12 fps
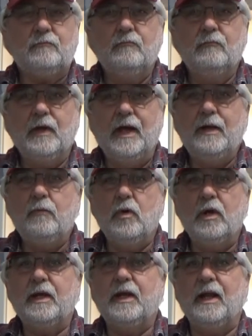I didn't
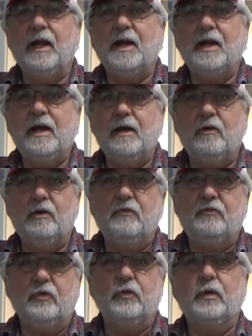want to get a lot of hair in the
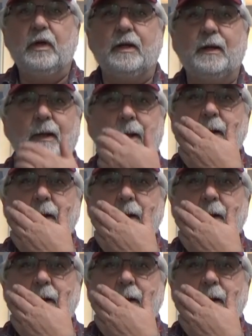food, and